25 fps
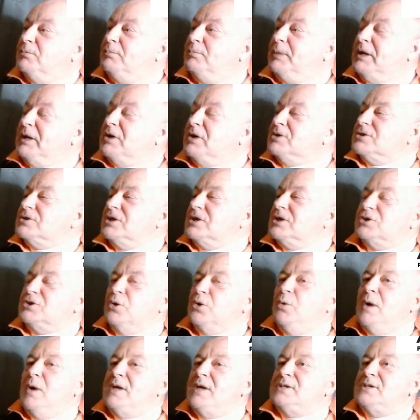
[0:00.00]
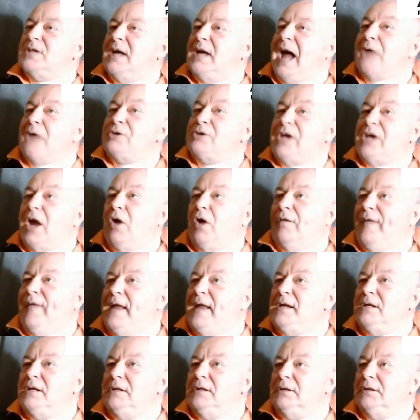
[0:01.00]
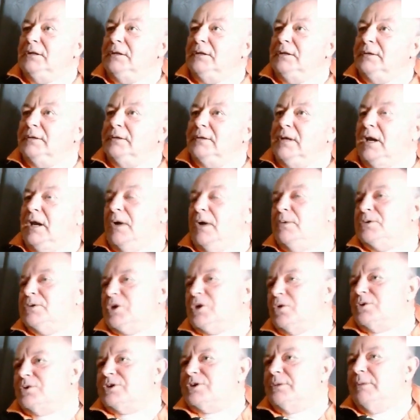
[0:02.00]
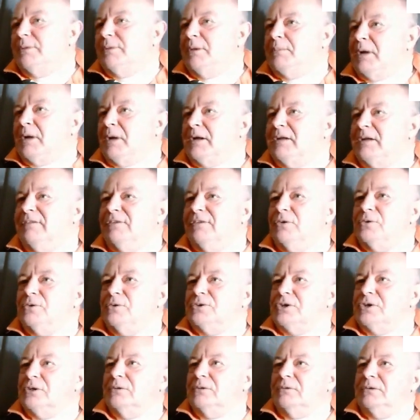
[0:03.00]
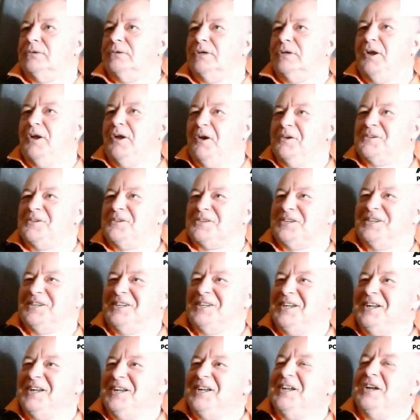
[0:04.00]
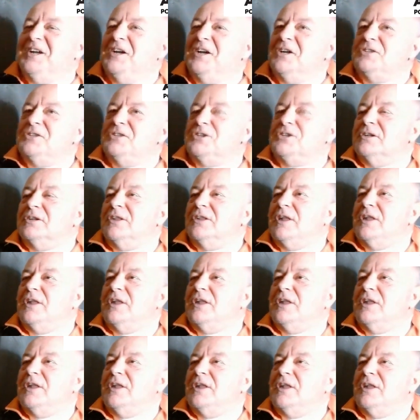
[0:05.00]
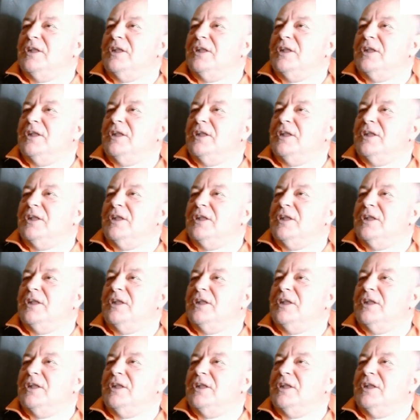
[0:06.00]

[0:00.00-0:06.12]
because it's always, how'd you get on then? You know, it was costing me a bloody fortune, you know. They were